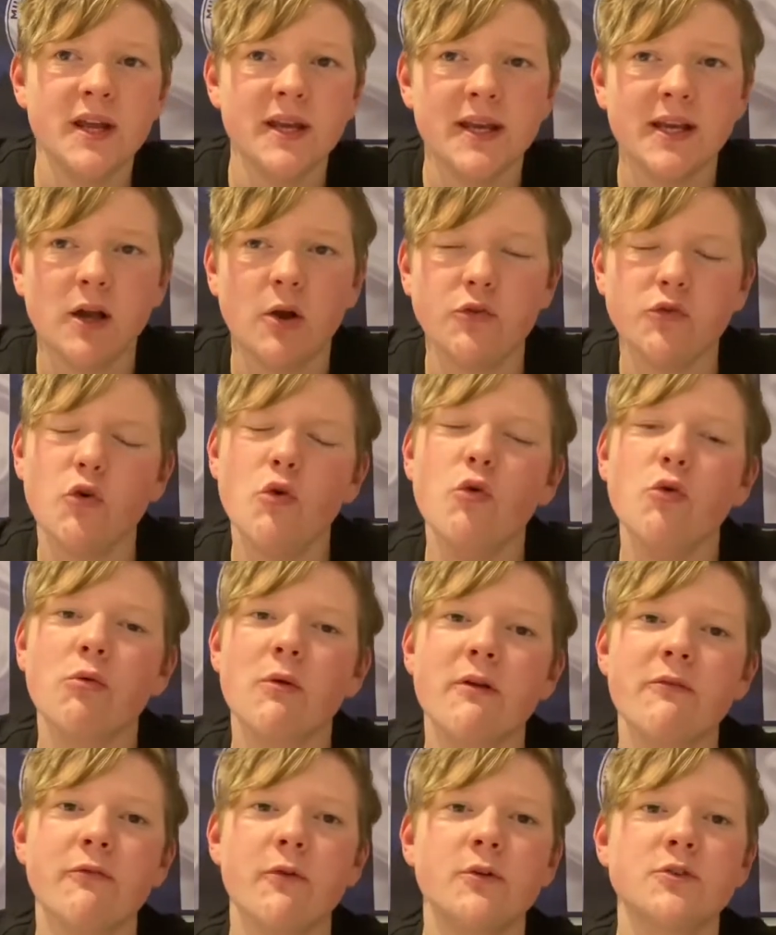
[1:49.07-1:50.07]
It goes all the way
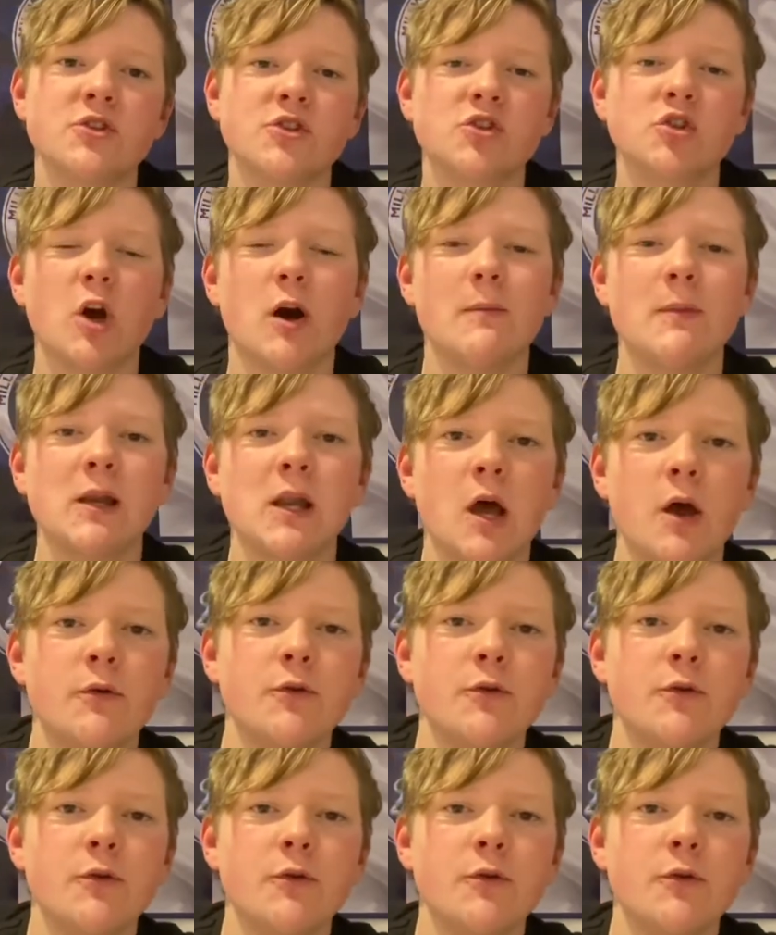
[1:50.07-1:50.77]
through to Scott Malone,